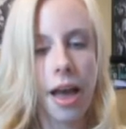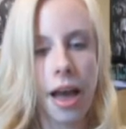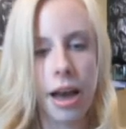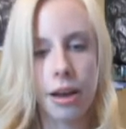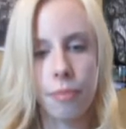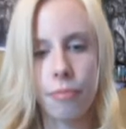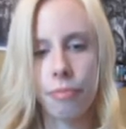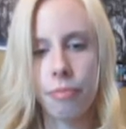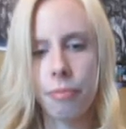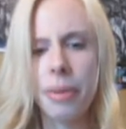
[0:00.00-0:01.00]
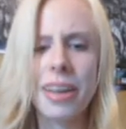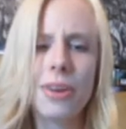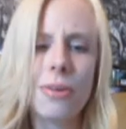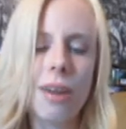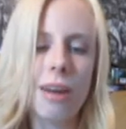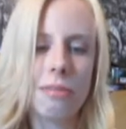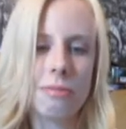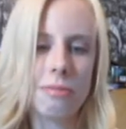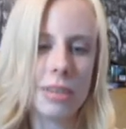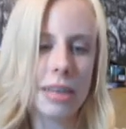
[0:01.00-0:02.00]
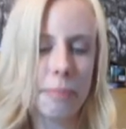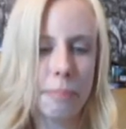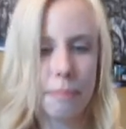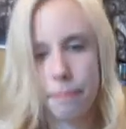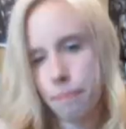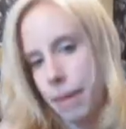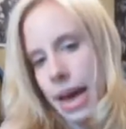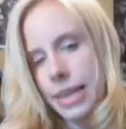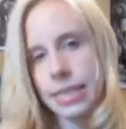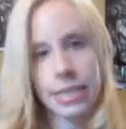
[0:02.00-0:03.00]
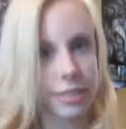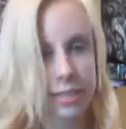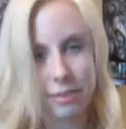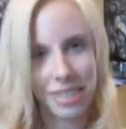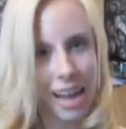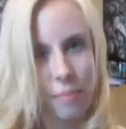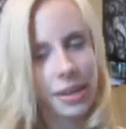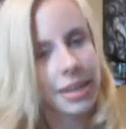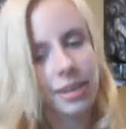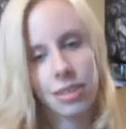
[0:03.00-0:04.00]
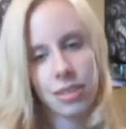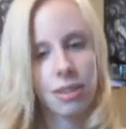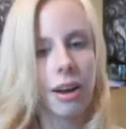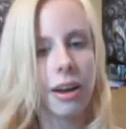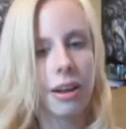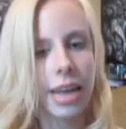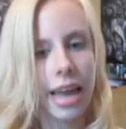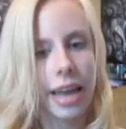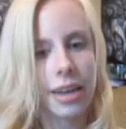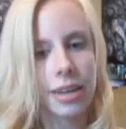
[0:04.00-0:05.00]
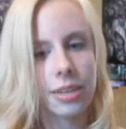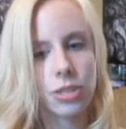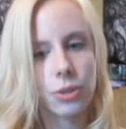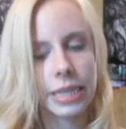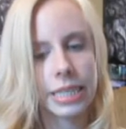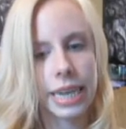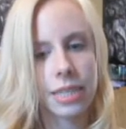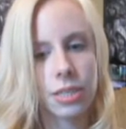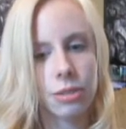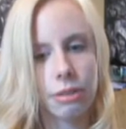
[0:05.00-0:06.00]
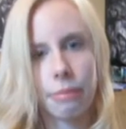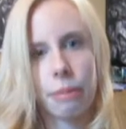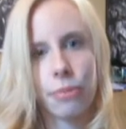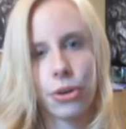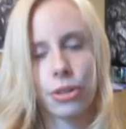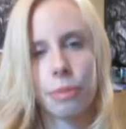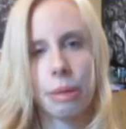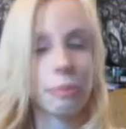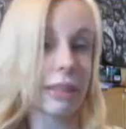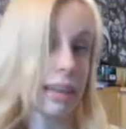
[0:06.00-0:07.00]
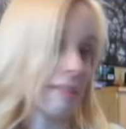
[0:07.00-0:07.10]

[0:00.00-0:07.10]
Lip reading: But not really bad tears. I was happy to hear the song, and it's always nice to remember the people that you